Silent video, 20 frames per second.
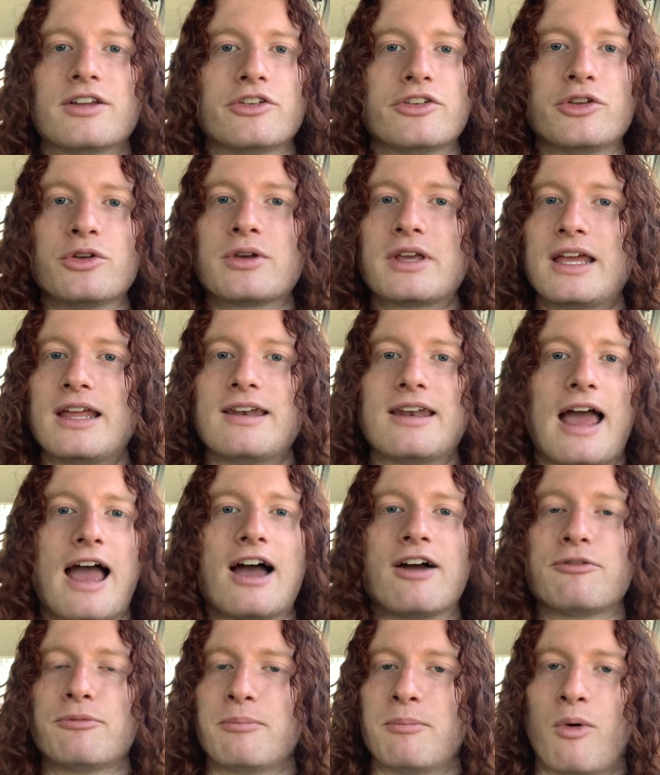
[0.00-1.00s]
you can
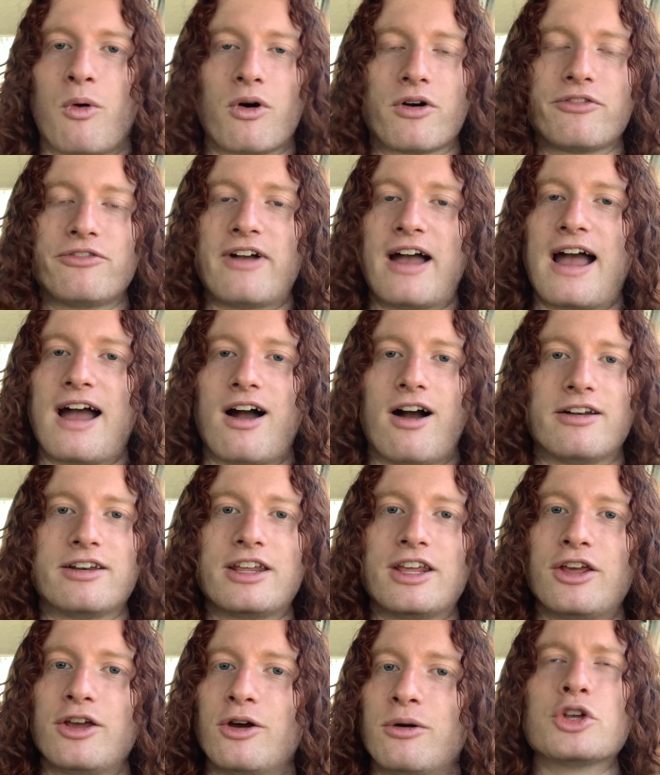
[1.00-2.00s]
have more fat on
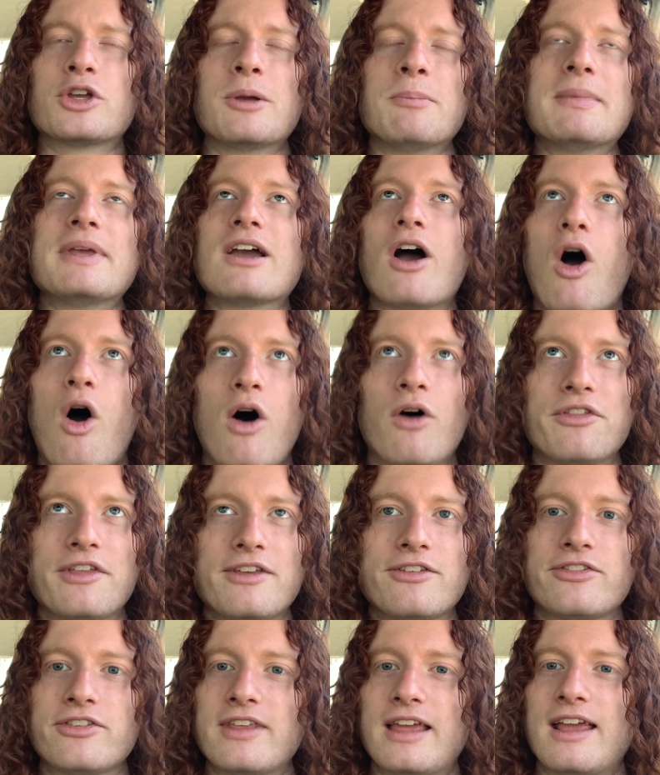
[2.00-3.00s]
you, you can be all
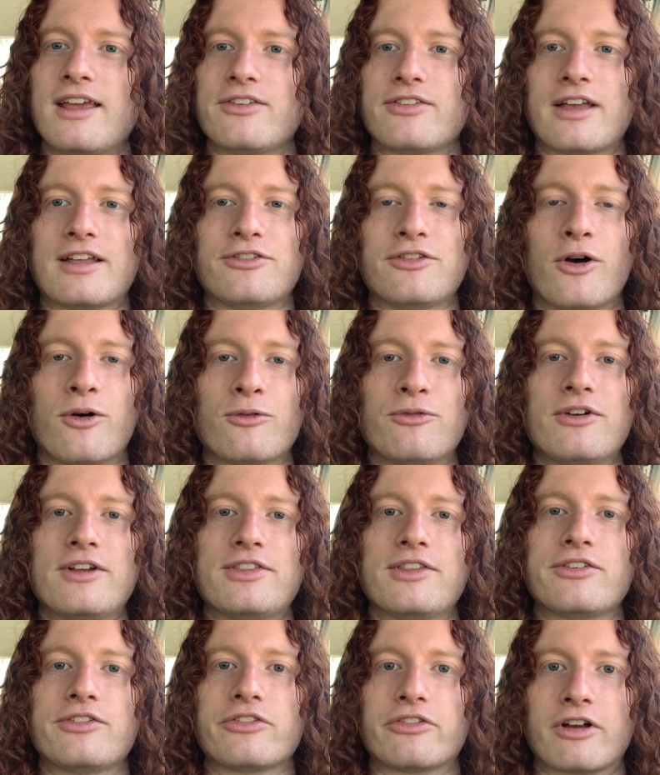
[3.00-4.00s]
these things that don't fit
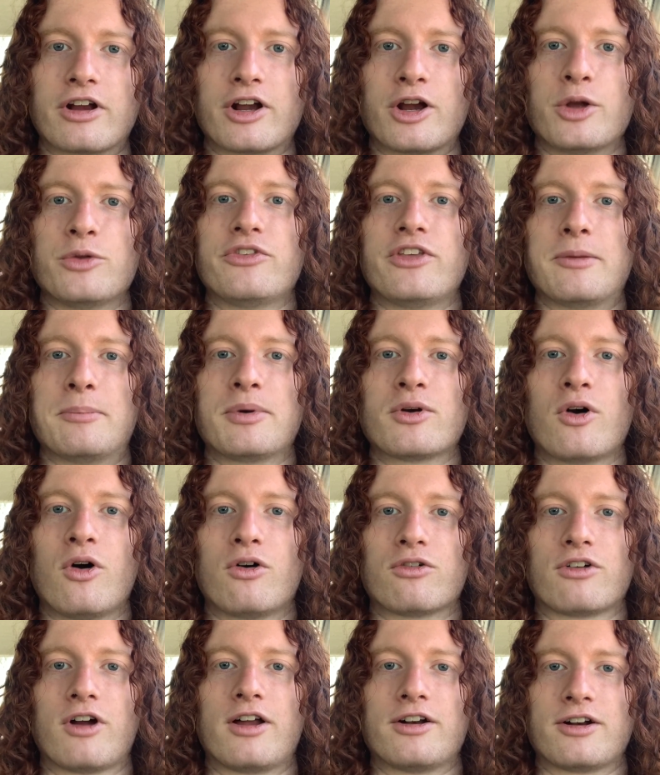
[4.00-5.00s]
the
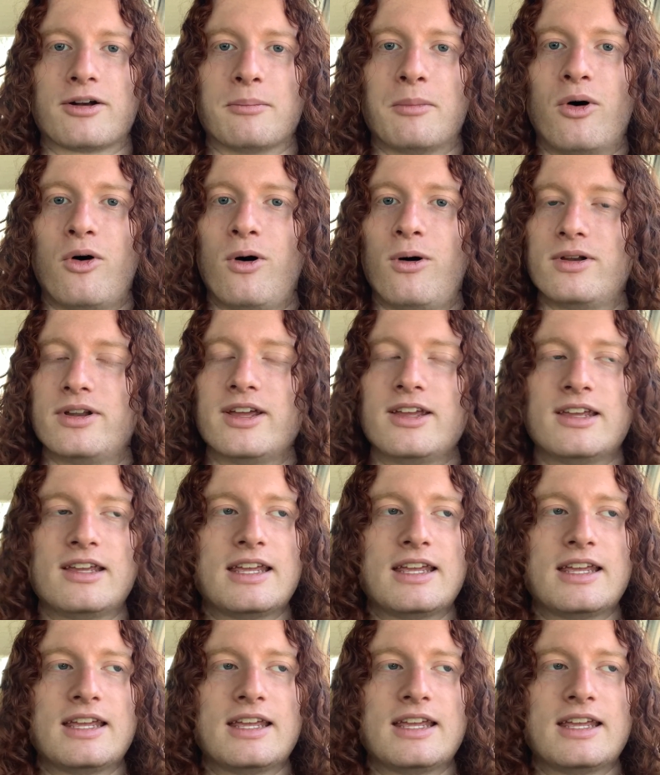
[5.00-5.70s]
stereotypical runner mold.